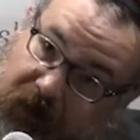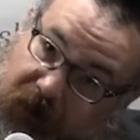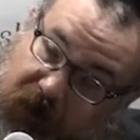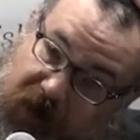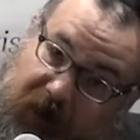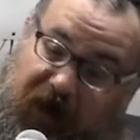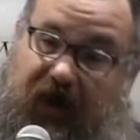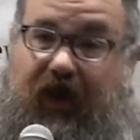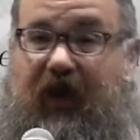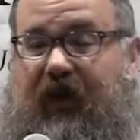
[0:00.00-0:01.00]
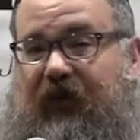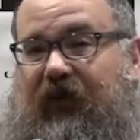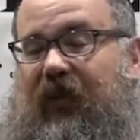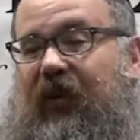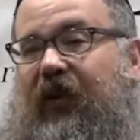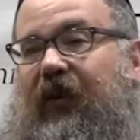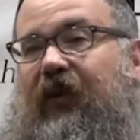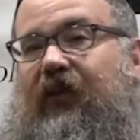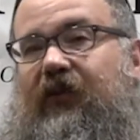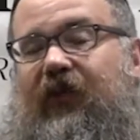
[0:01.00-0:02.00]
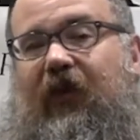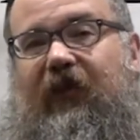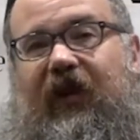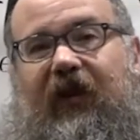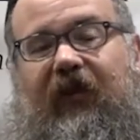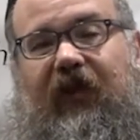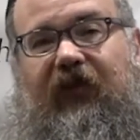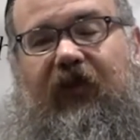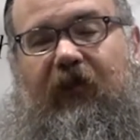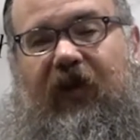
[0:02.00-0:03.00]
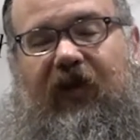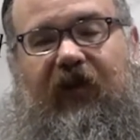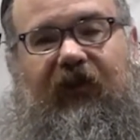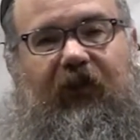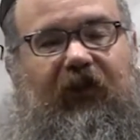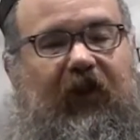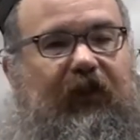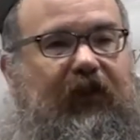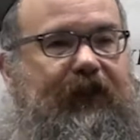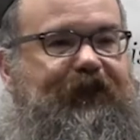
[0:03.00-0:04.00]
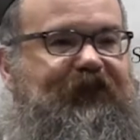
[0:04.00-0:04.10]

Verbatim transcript: We wear many hats. We are many things to many different people